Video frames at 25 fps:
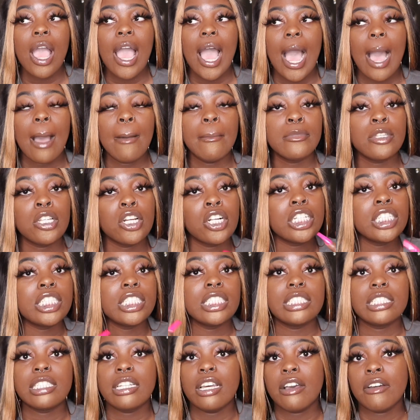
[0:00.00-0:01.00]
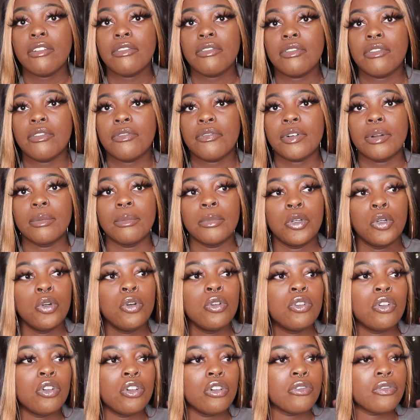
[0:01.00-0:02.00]
I'm learning stuff from
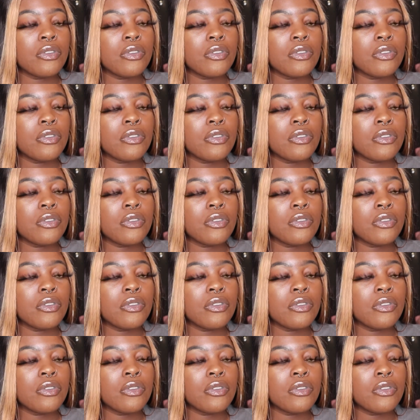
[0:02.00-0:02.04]
Google,